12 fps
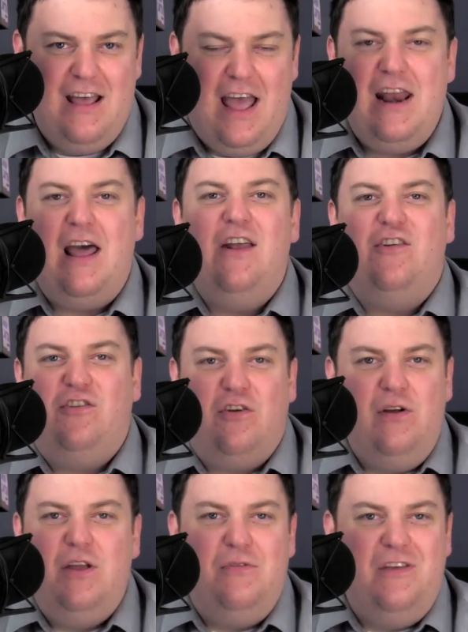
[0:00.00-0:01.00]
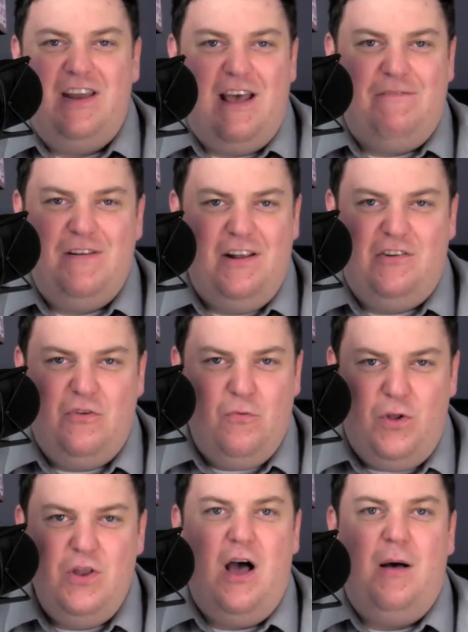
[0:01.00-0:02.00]
And I assure you the definition
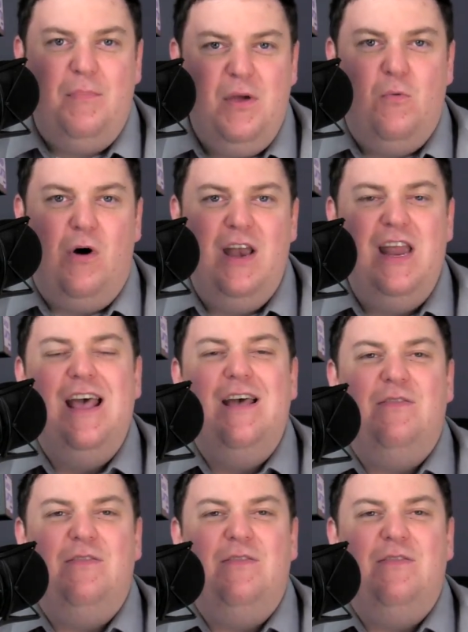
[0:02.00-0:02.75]
will not be one